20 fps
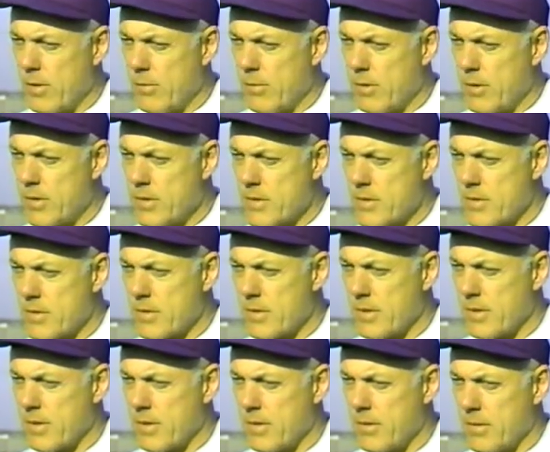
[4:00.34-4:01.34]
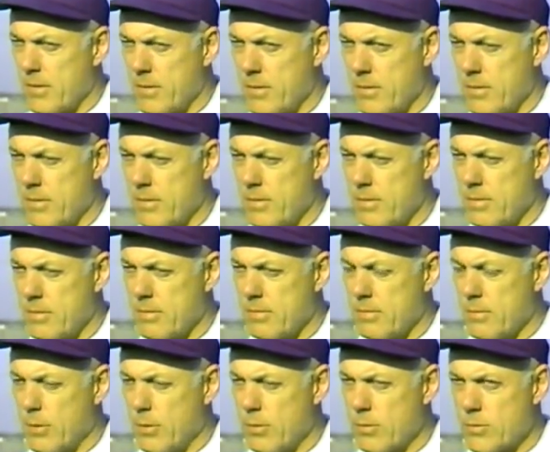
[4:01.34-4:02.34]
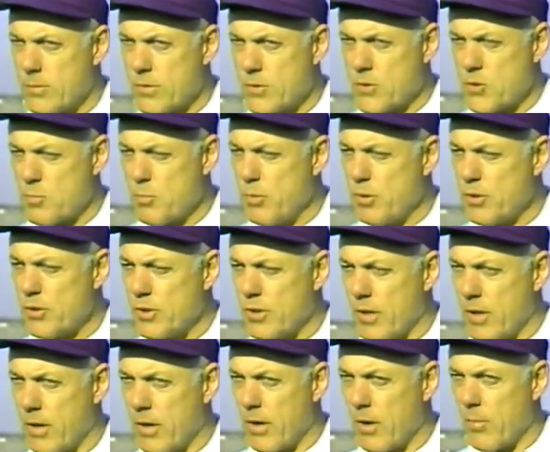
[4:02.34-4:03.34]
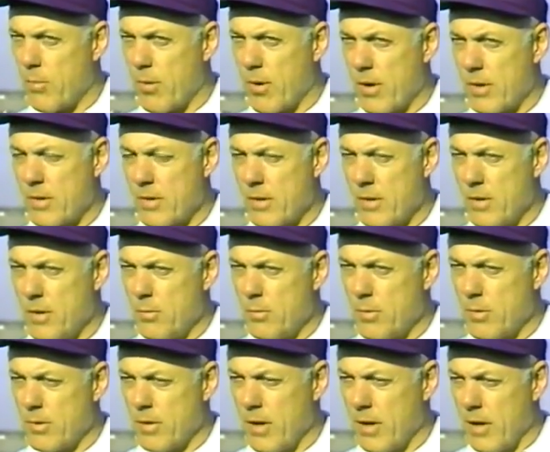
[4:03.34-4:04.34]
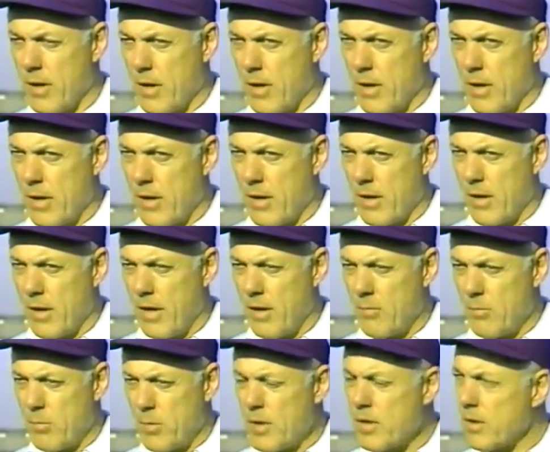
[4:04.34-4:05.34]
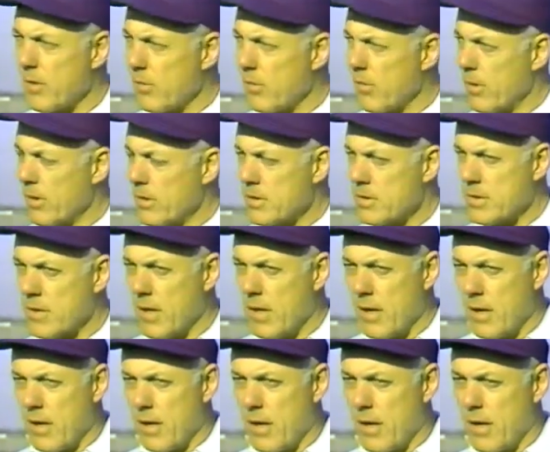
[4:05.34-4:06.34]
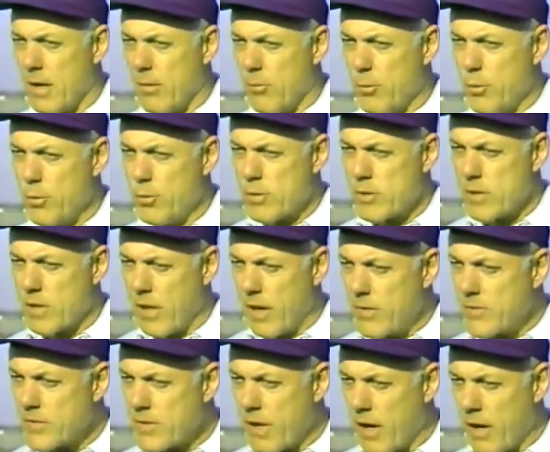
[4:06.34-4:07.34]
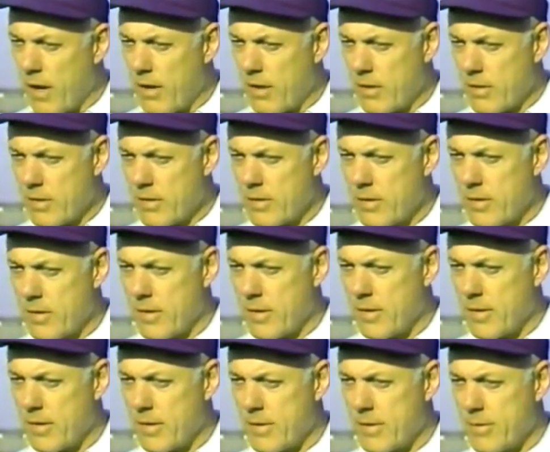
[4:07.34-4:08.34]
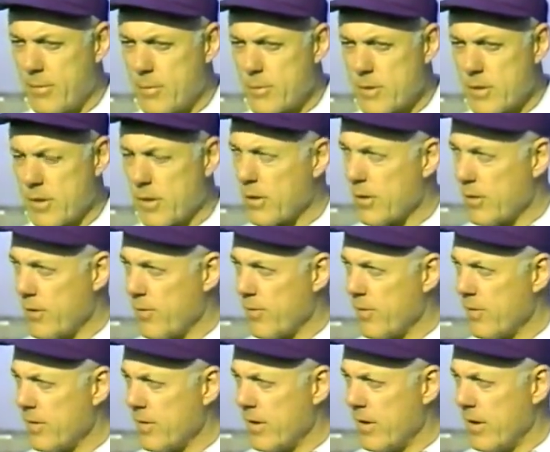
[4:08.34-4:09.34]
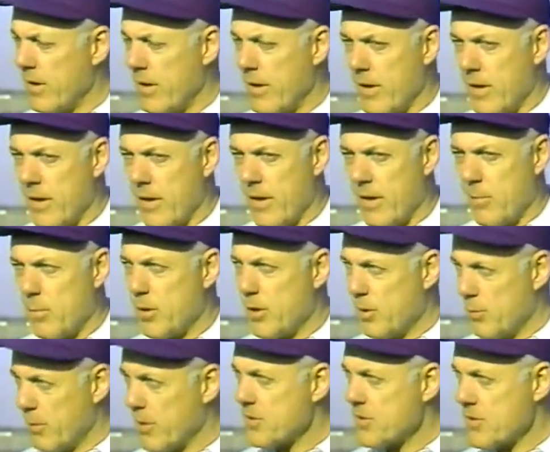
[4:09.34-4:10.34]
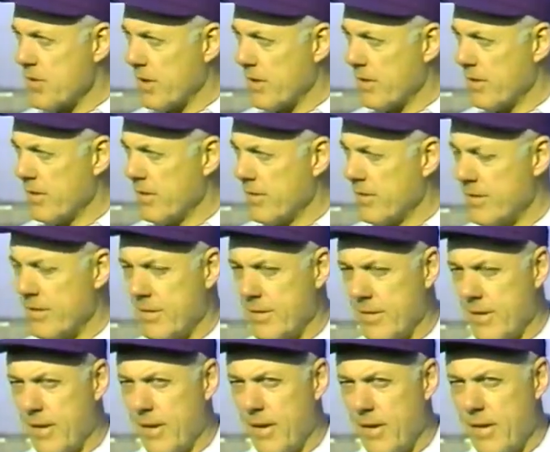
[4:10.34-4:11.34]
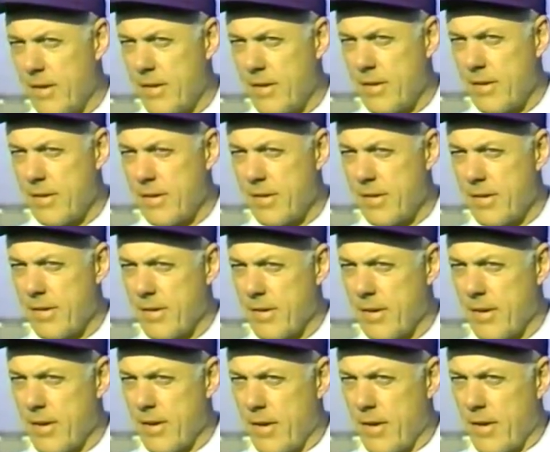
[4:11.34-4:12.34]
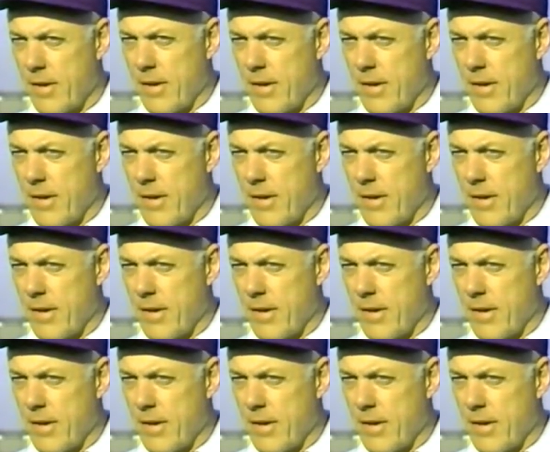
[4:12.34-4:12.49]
there really was no suspicion on our part that he had been in drugs. We knew his lifestyle was a little different, but he was single, and